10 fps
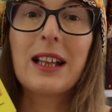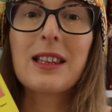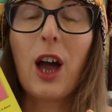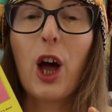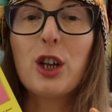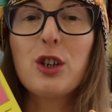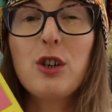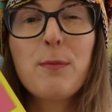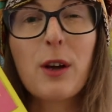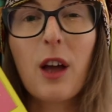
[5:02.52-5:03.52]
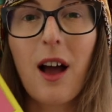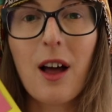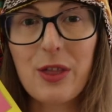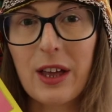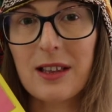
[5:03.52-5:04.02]
and her new book
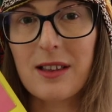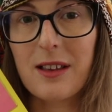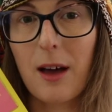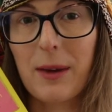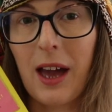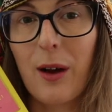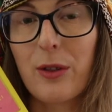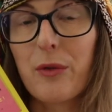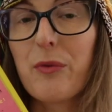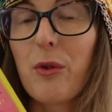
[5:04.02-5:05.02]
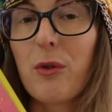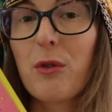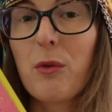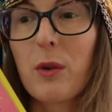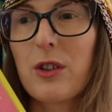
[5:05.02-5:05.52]
Earthlings is coming out in the
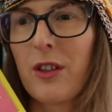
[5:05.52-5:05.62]
fall,